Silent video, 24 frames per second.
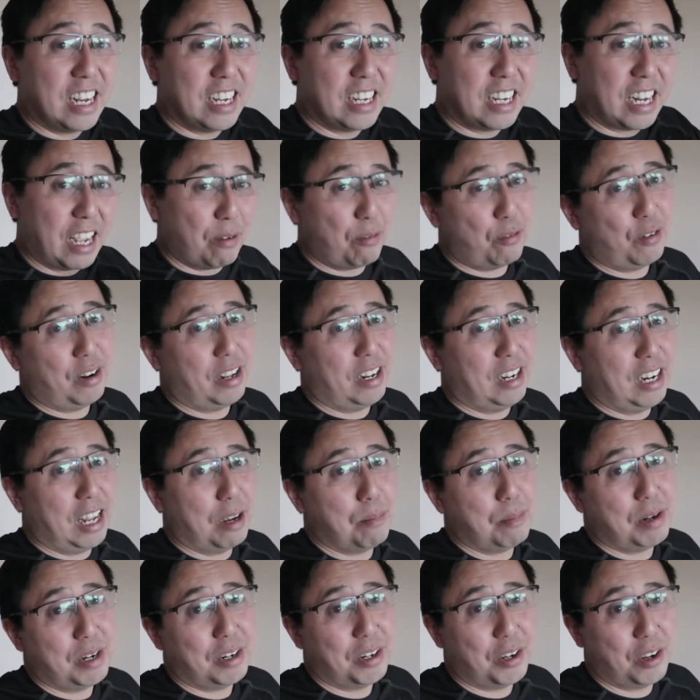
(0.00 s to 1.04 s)
definitely
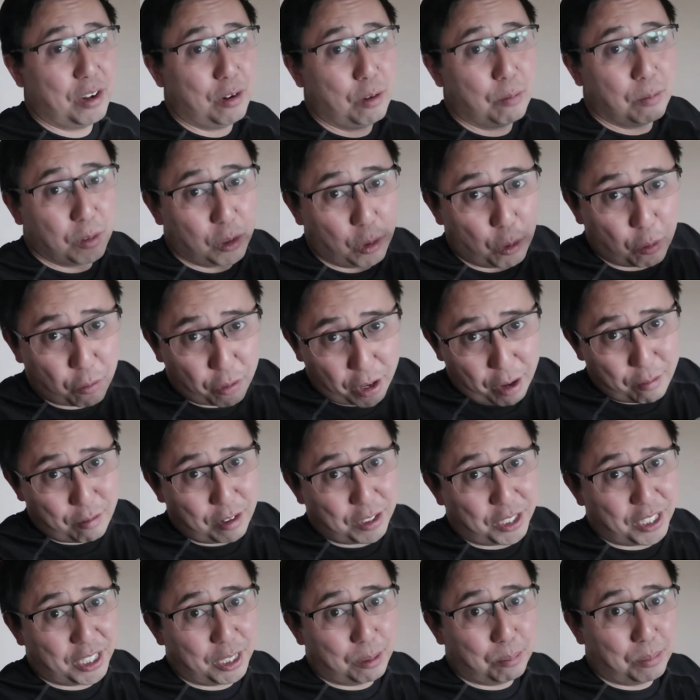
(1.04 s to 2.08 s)
let me know your
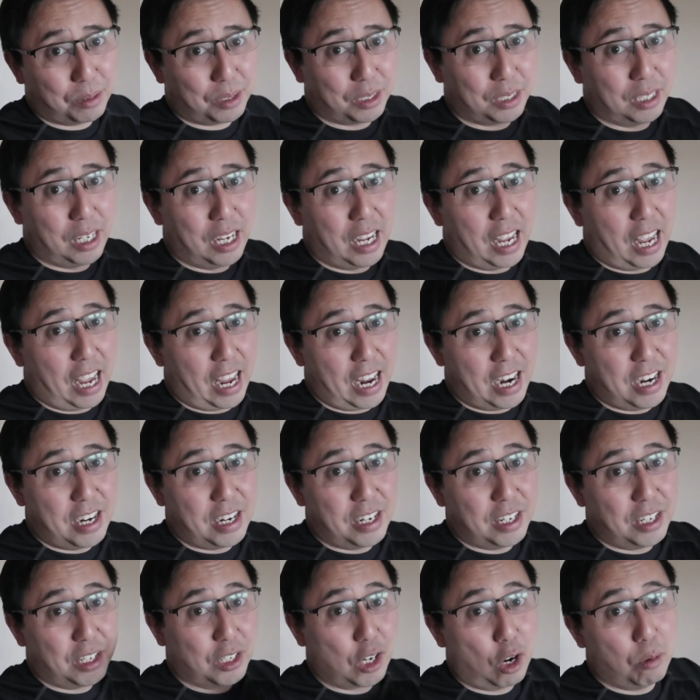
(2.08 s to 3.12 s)
favorite tips in
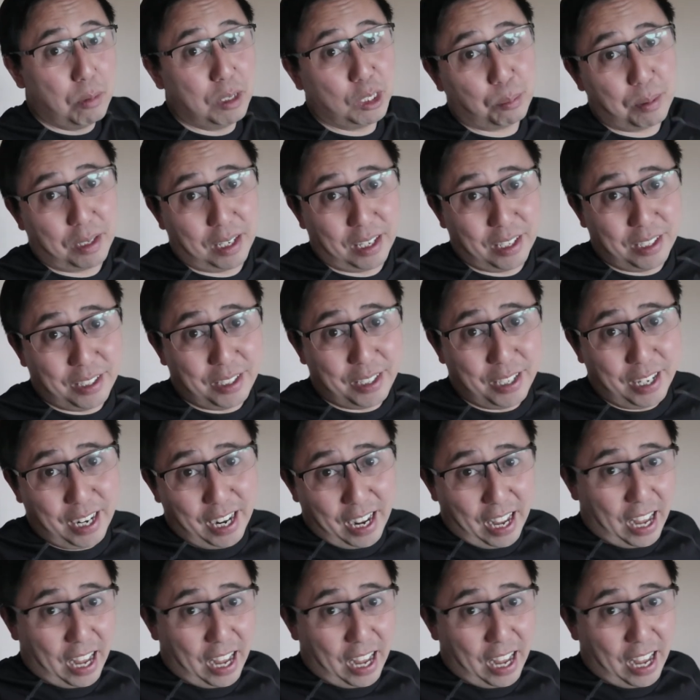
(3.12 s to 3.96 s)
the comments below